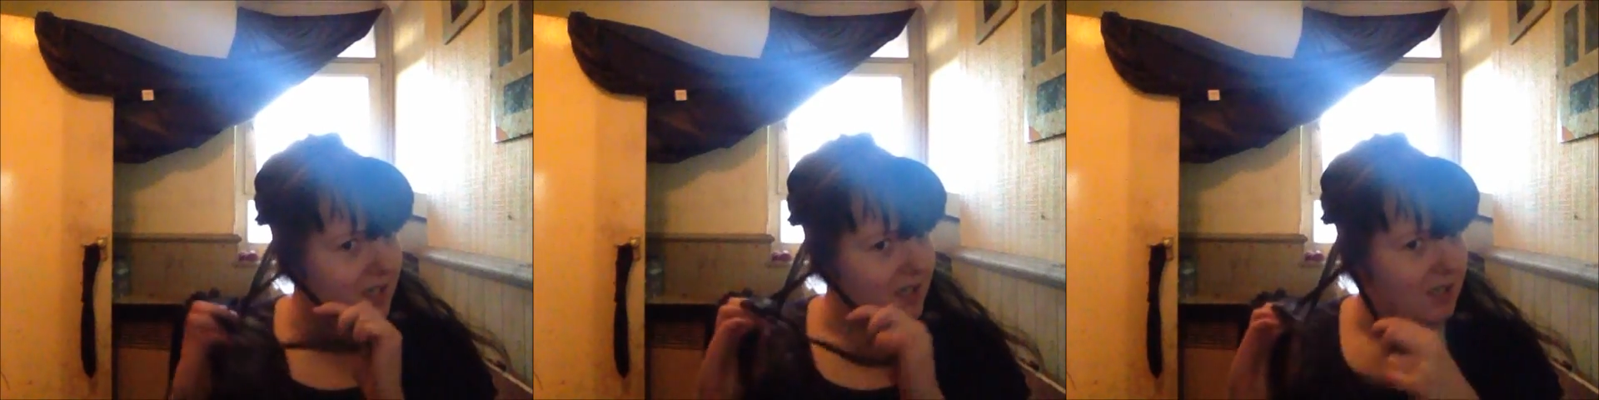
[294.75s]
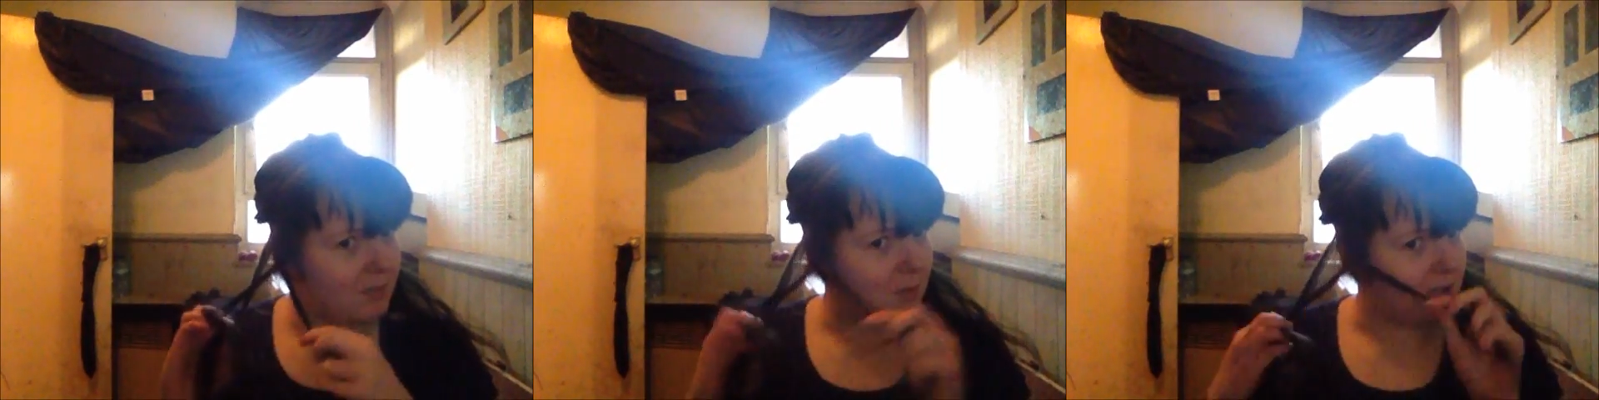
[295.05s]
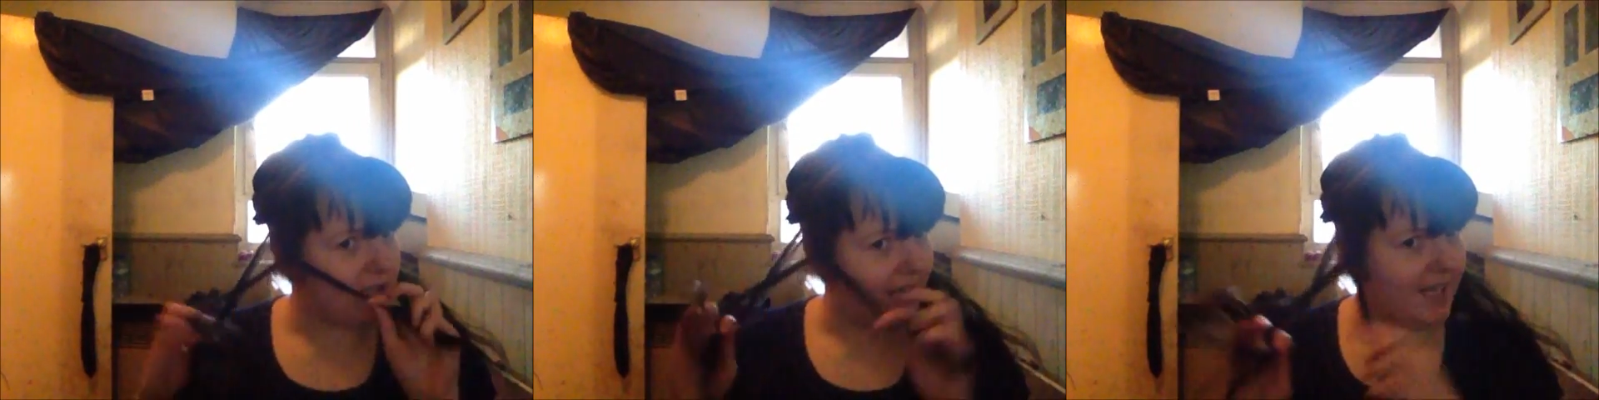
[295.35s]
this
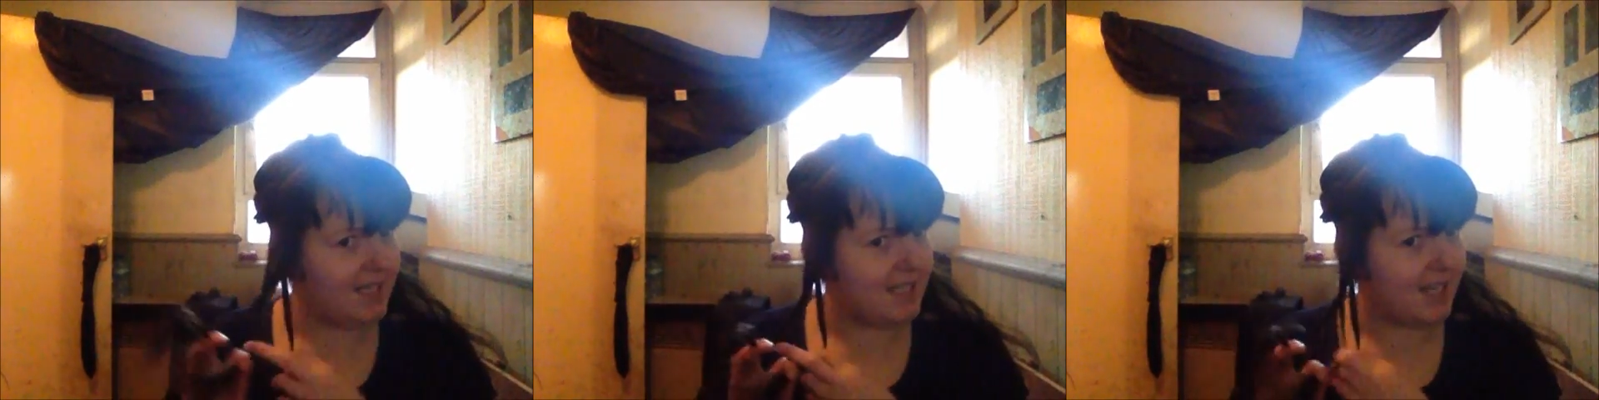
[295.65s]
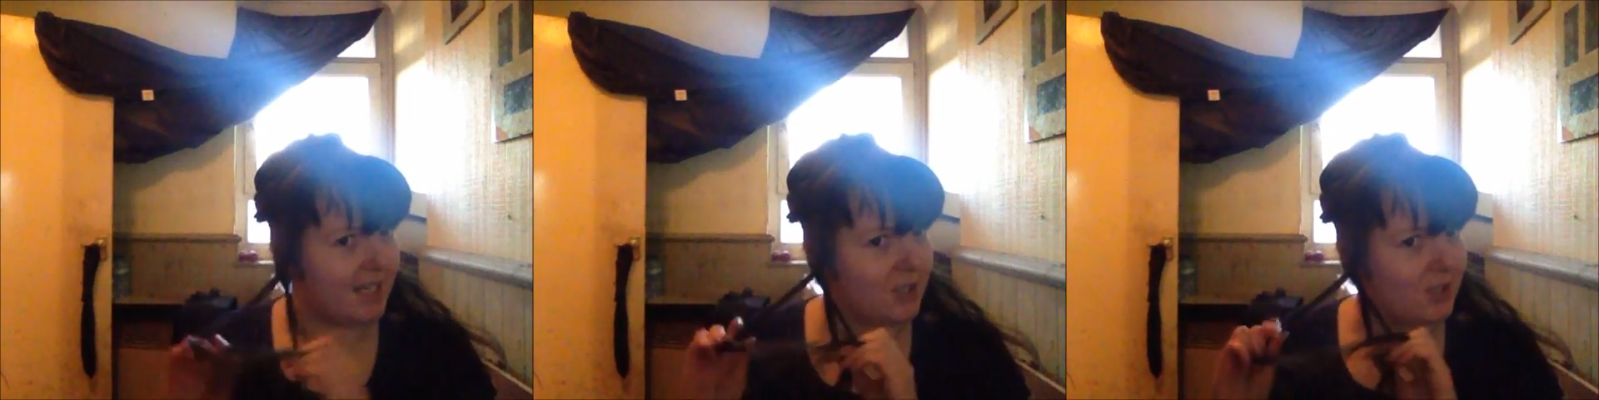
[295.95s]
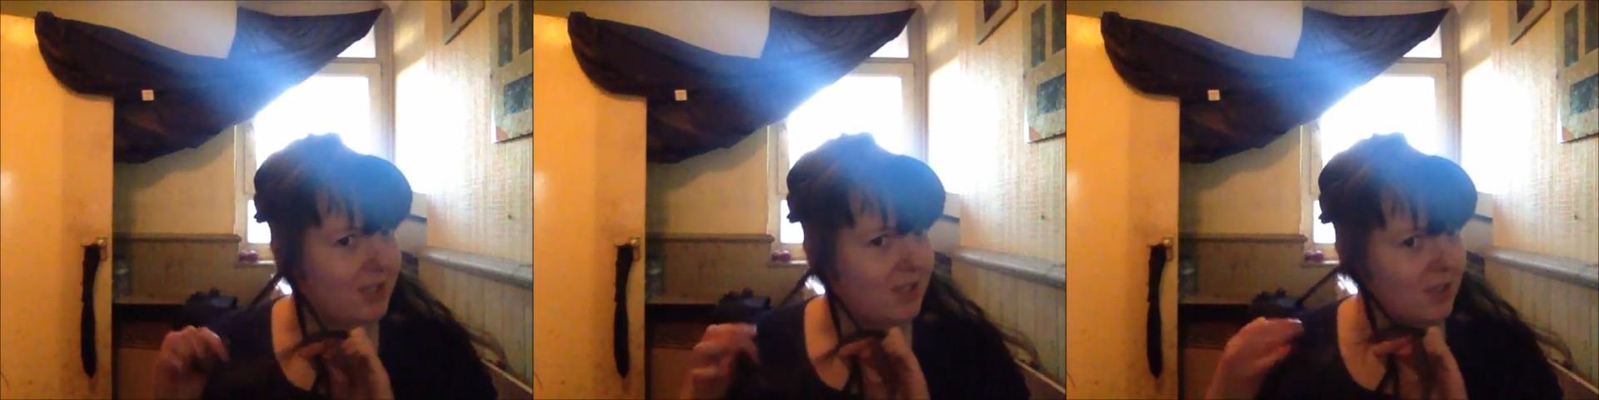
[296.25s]
one tiny
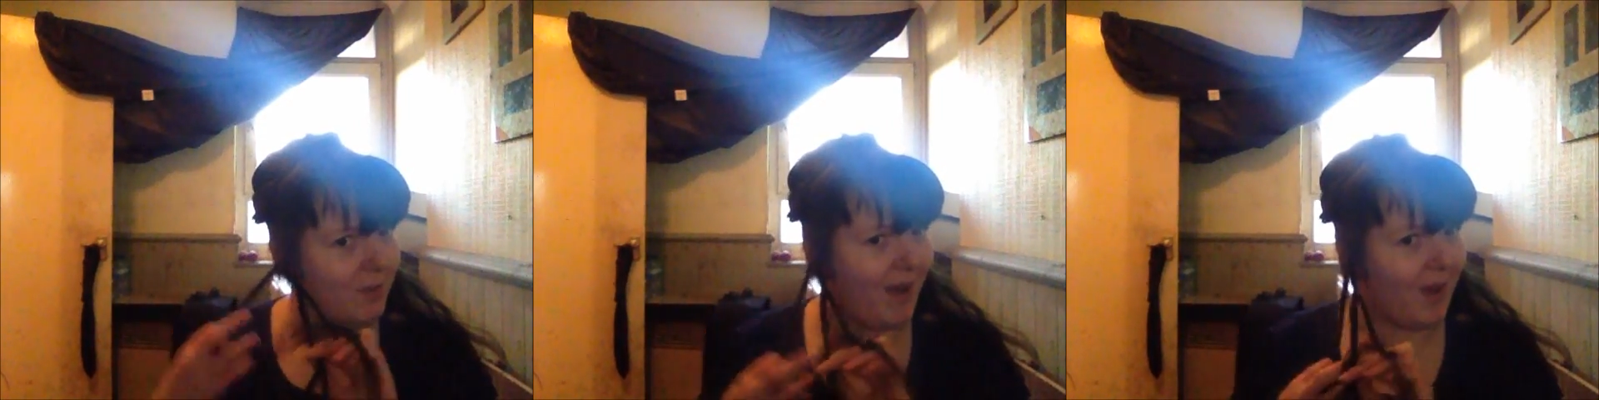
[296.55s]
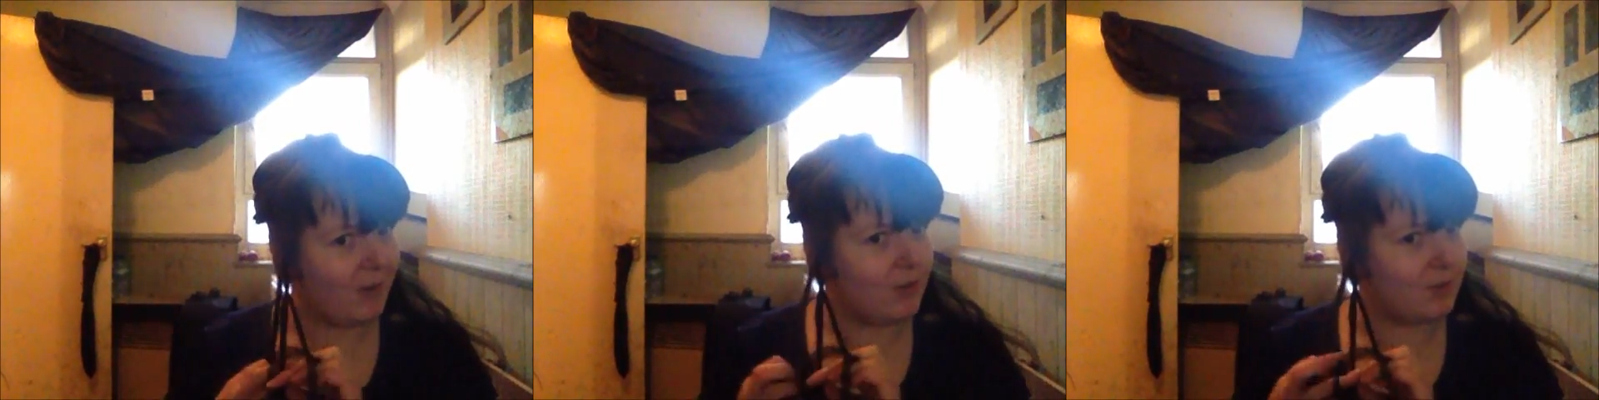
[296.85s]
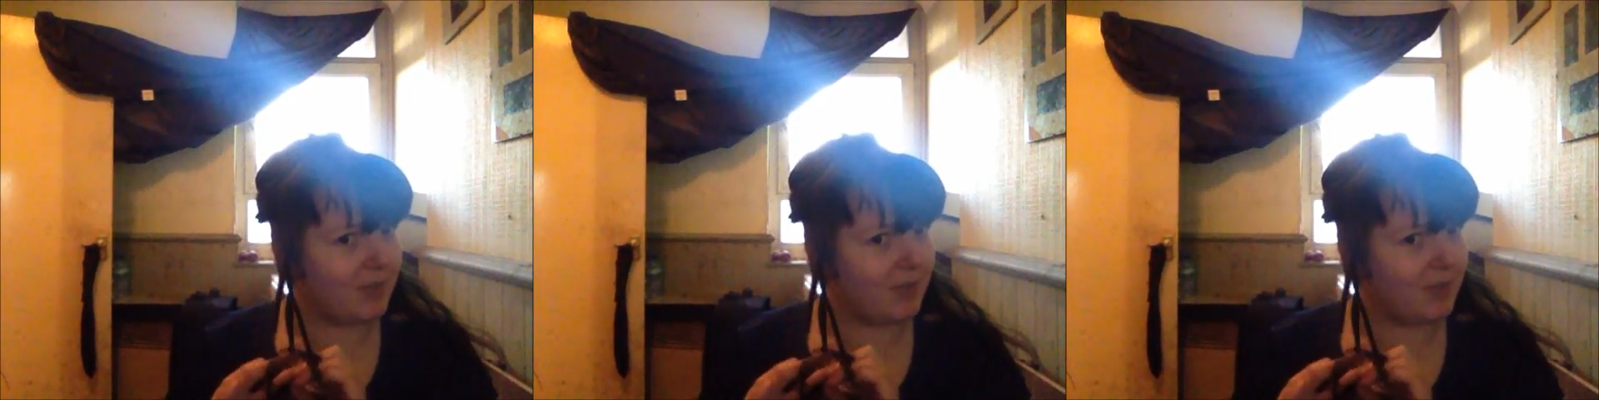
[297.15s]
section has come out